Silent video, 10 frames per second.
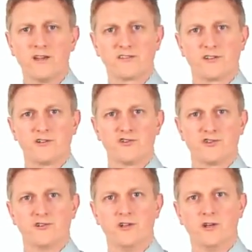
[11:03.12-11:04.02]

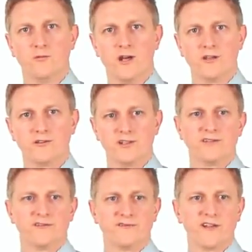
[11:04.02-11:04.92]
solution, where you can
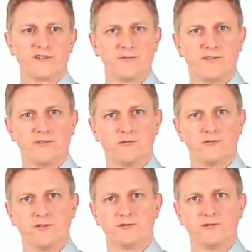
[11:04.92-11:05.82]
interface with
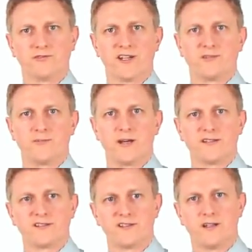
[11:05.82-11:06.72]
your
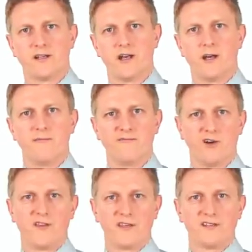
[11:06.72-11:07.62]
database
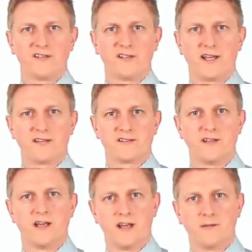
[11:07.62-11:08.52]
via the internet
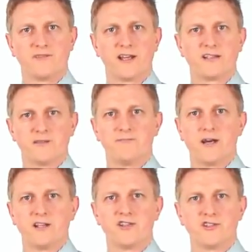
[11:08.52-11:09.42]
and update and
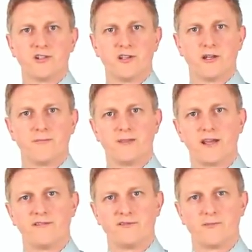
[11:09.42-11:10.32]
manage
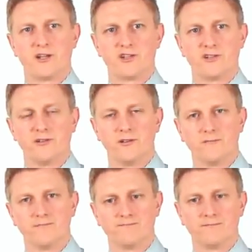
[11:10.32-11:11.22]
that information
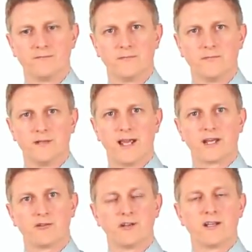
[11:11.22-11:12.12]

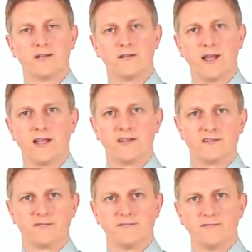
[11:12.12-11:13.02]
accurately
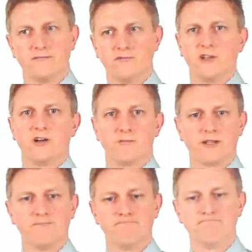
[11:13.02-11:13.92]
and reliably.